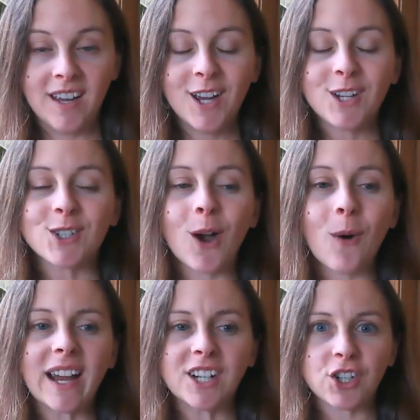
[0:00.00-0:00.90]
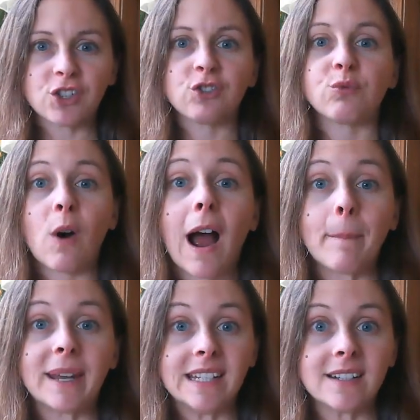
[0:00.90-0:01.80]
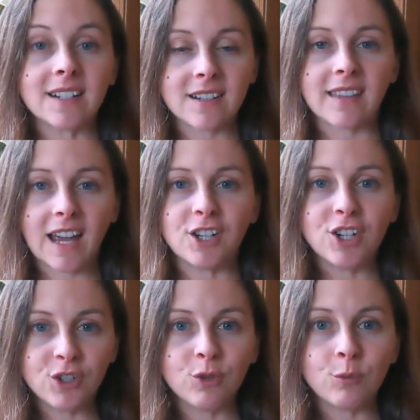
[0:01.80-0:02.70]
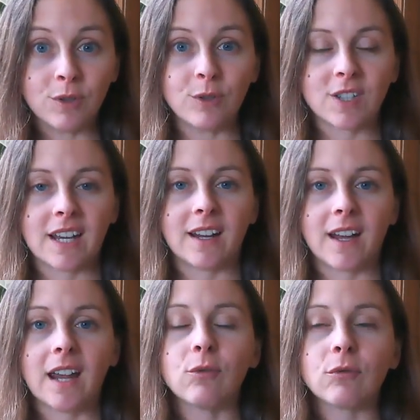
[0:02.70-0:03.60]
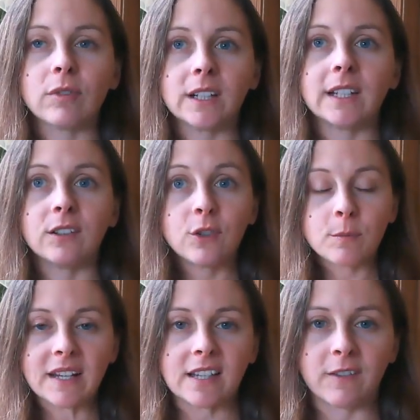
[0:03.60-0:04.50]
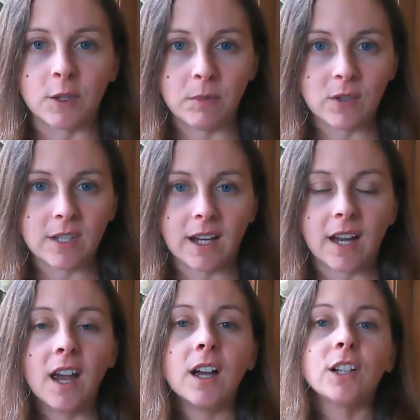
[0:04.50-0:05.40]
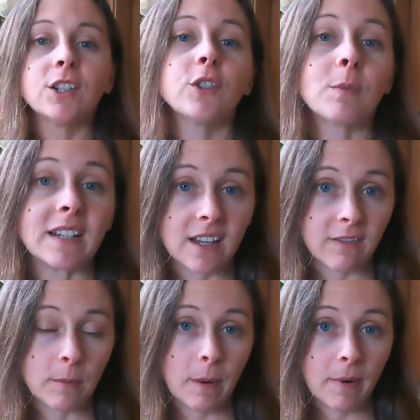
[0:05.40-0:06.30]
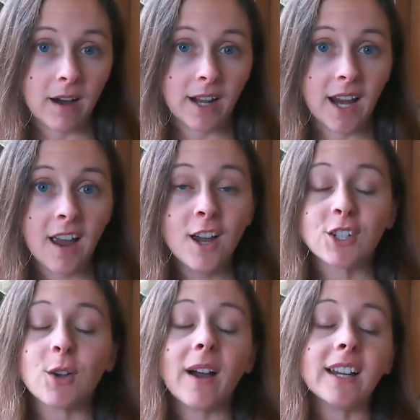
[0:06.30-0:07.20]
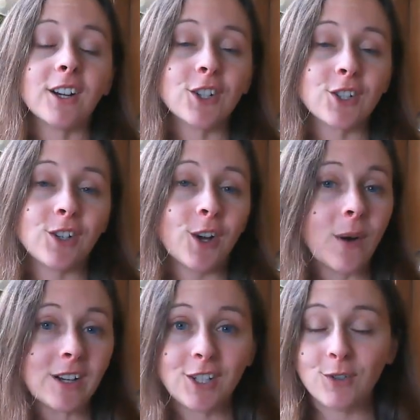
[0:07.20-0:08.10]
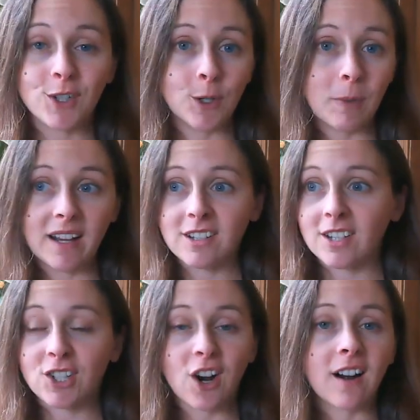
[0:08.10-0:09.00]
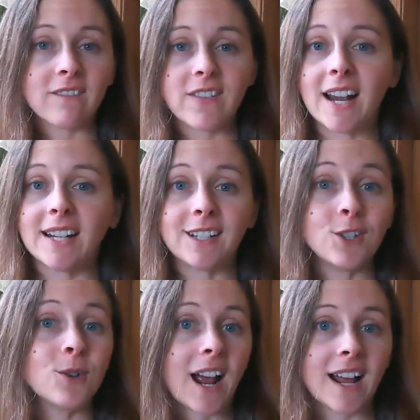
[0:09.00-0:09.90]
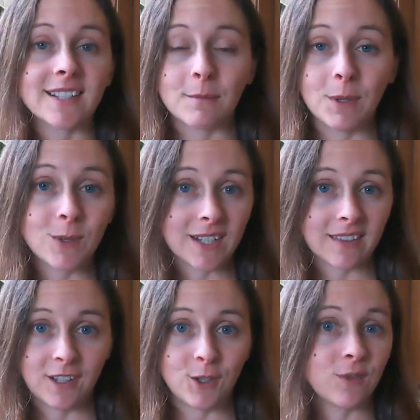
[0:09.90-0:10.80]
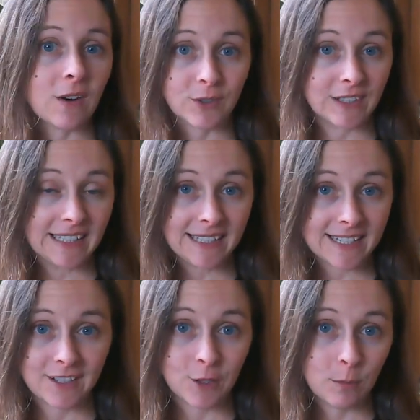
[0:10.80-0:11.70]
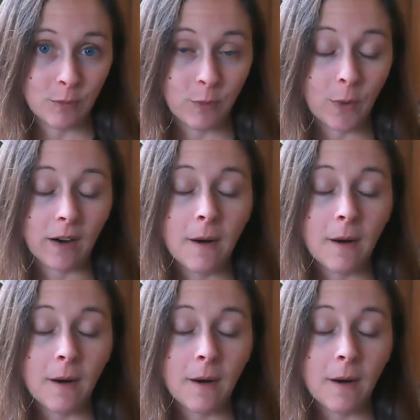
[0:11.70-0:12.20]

So I could just drop into that new music and really lose myself in the music, lose myself in my body. So I encourage you to go out to YouTube and just start finding new kinds of music that you've never really listened to before.